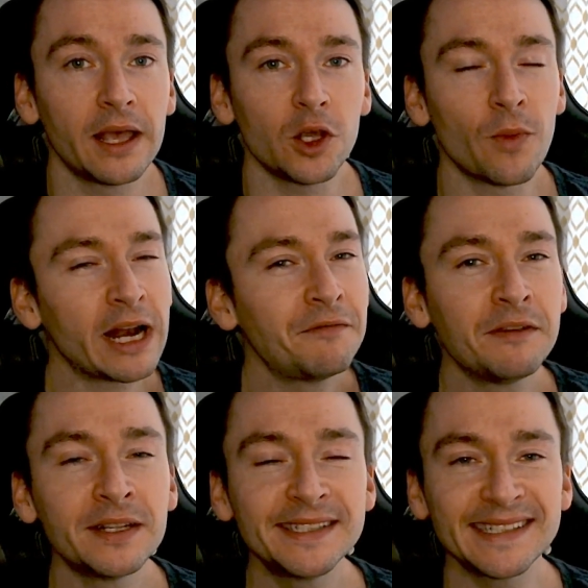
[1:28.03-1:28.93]
You might have
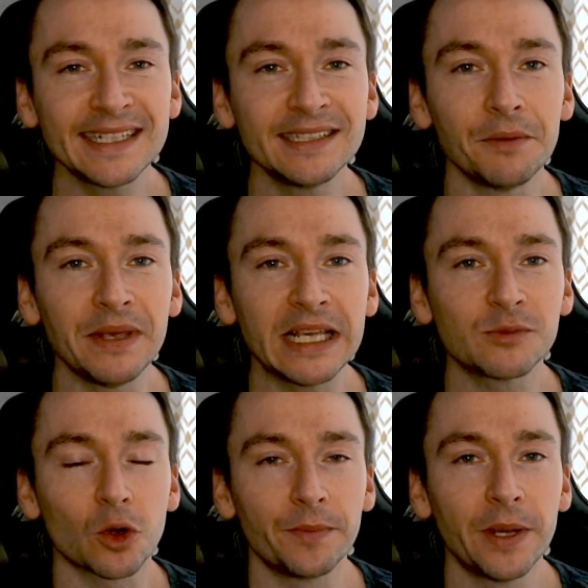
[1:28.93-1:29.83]
even seen the memes
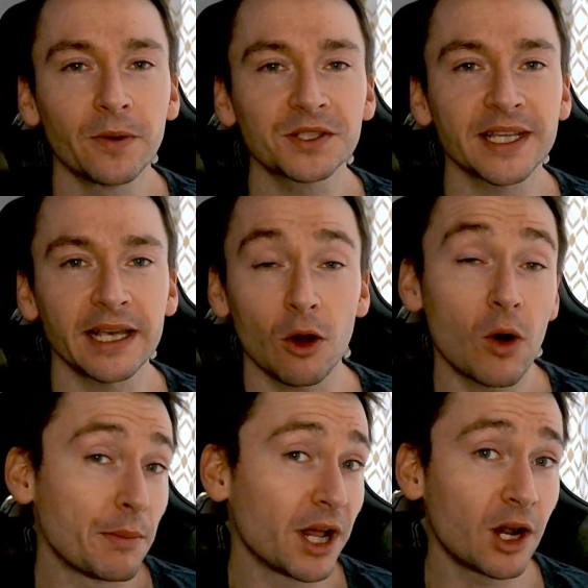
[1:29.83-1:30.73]
where people say, "Oh,
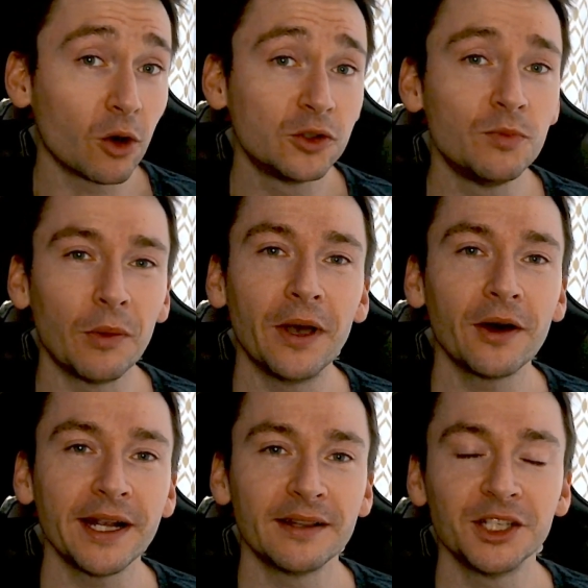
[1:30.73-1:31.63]
I'm gonna go do
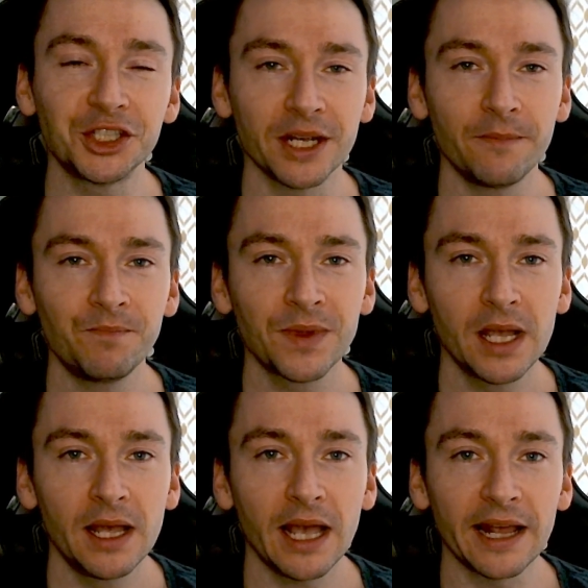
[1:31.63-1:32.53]
mobility in the gym,"
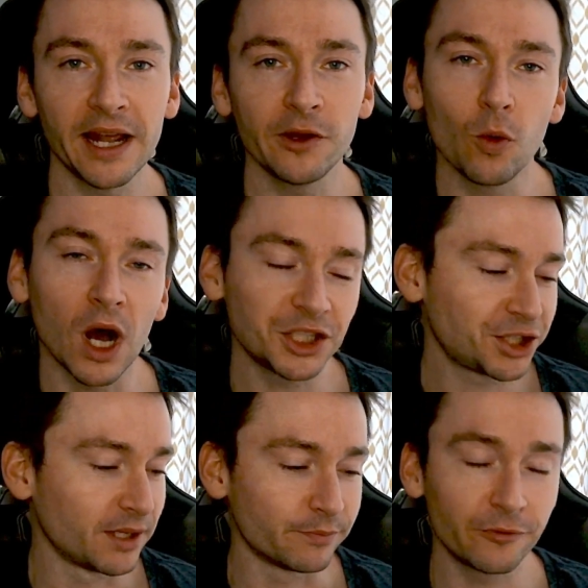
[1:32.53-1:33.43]
and then you watch
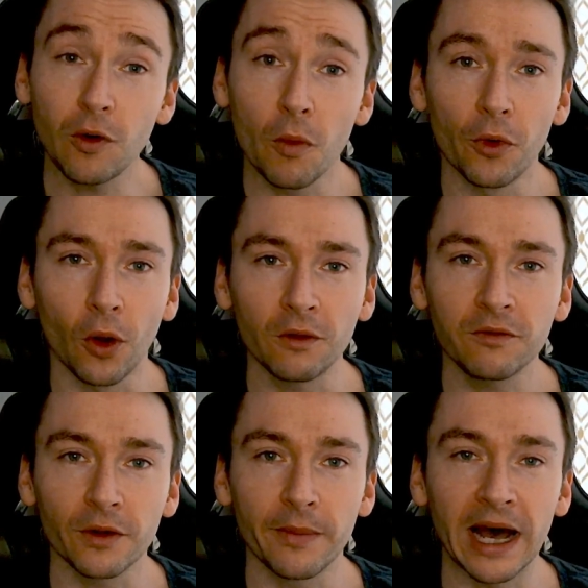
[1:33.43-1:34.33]
them foam roll
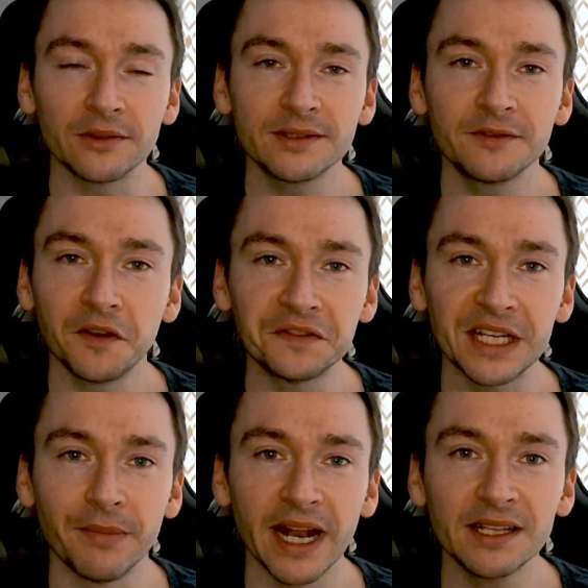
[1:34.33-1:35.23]
for about 15
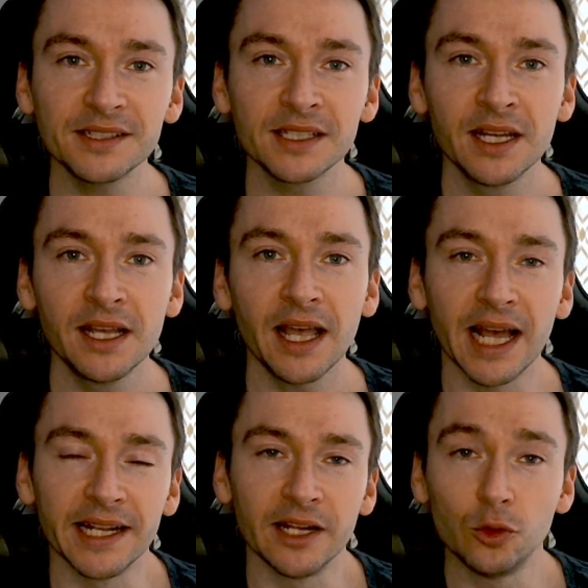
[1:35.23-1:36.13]
minutes and
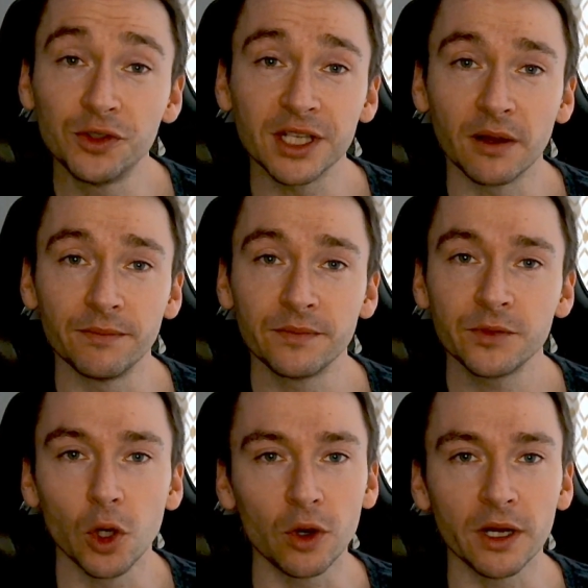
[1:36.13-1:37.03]
then do some
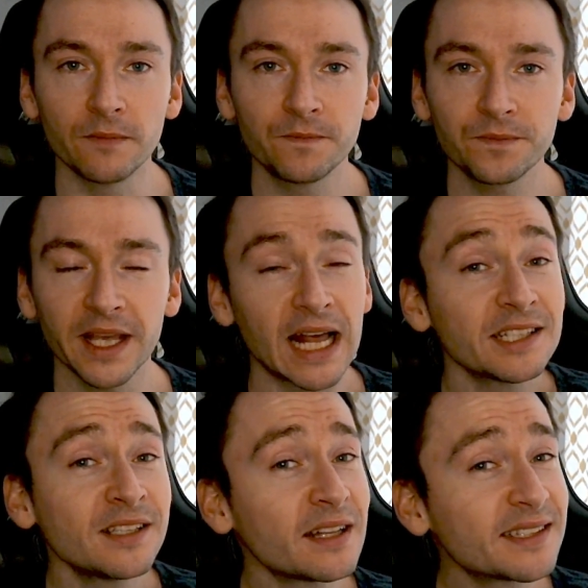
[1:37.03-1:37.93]
yoga. And that's
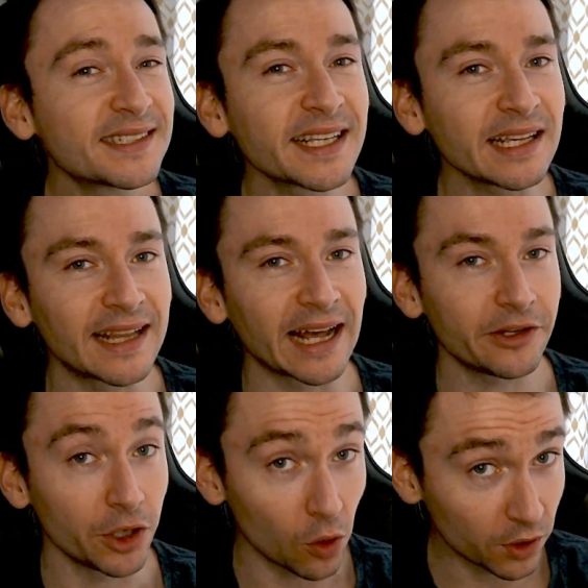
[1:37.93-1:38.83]
not to say that
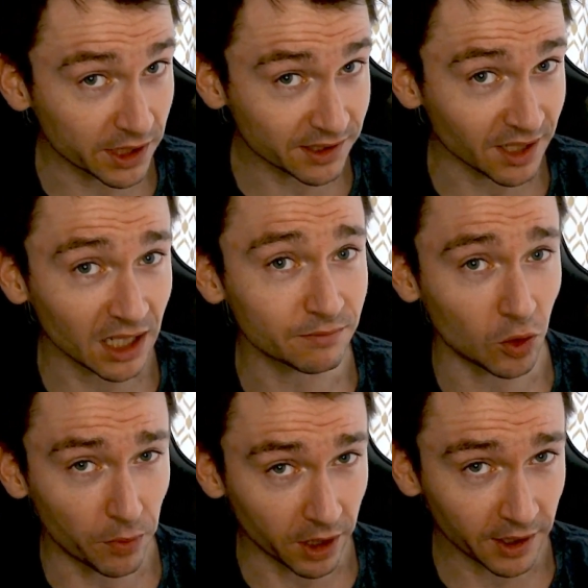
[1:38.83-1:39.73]
yoga is not
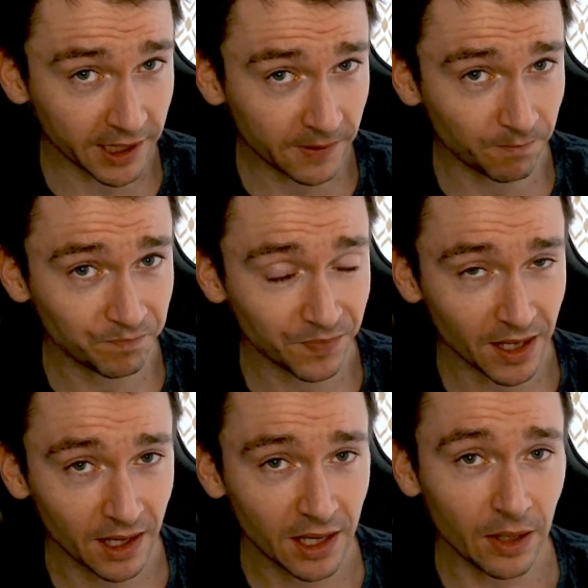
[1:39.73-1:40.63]
mobility,
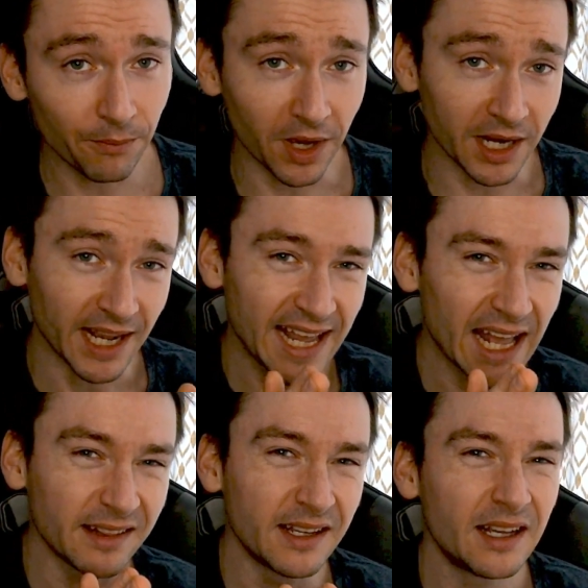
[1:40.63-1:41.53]
but
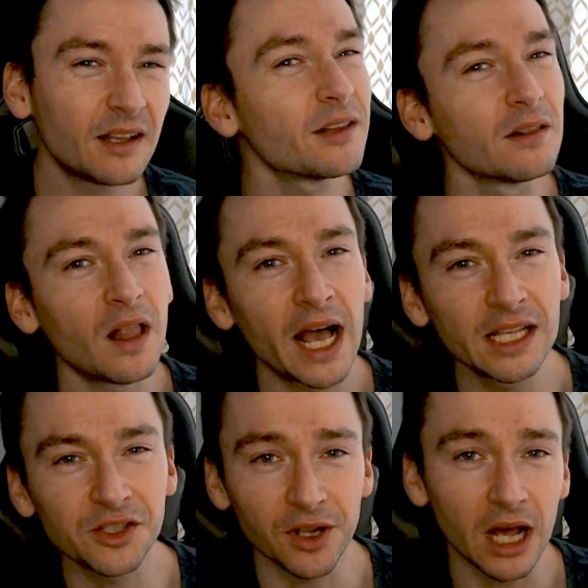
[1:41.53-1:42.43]
again, the lines
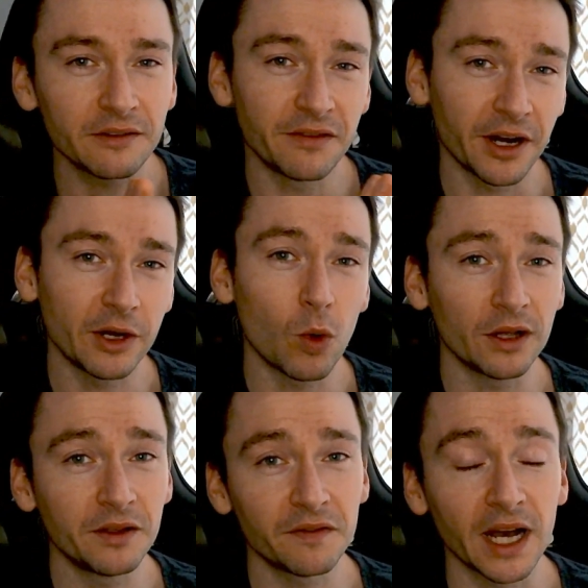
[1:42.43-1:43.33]
are not very well
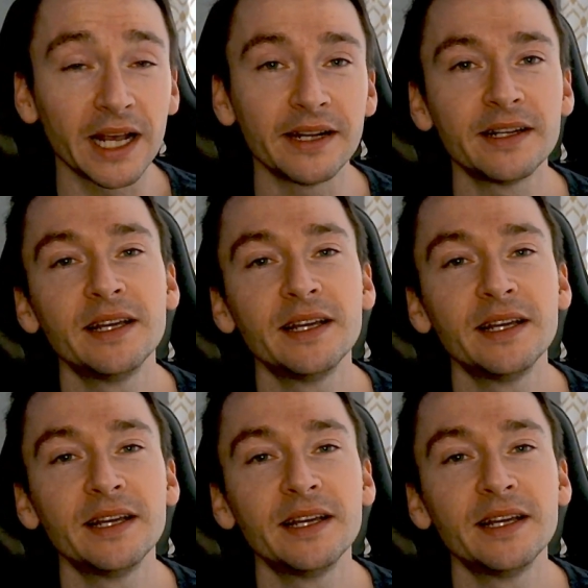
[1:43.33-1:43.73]
defined.